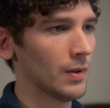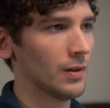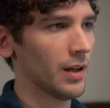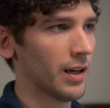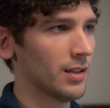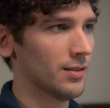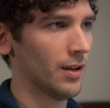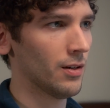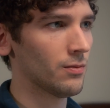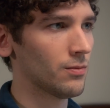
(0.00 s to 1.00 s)
Like I
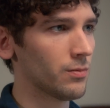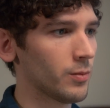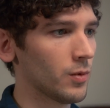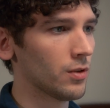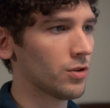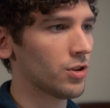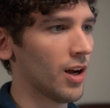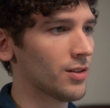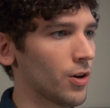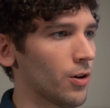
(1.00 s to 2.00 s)
said,
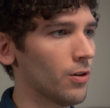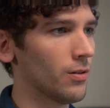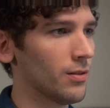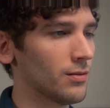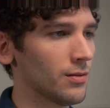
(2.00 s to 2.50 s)
shots hurt,